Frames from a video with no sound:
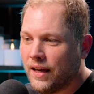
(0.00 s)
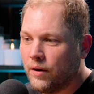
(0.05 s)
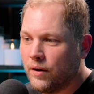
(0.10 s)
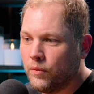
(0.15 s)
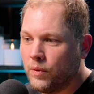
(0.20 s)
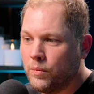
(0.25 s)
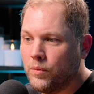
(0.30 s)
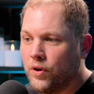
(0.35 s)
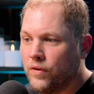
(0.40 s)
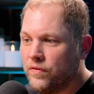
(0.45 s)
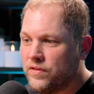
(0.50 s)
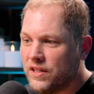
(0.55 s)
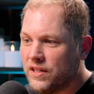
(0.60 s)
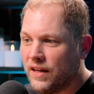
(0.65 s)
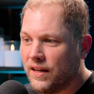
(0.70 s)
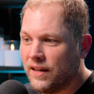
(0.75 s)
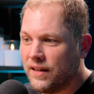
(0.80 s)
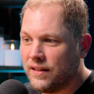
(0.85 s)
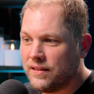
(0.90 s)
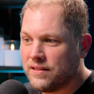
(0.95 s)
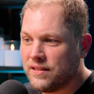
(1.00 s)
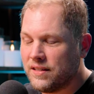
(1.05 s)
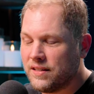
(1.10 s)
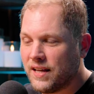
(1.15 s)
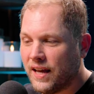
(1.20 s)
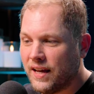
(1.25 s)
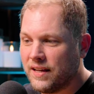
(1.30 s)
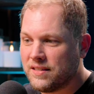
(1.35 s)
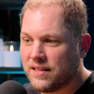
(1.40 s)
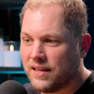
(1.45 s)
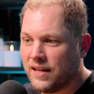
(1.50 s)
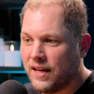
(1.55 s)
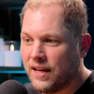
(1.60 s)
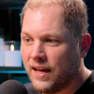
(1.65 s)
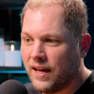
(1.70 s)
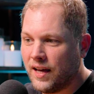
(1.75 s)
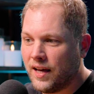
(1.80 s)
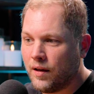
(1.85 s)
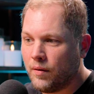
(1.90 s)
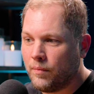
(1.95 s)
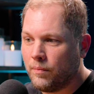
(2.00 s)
We moved to, to Tanzania.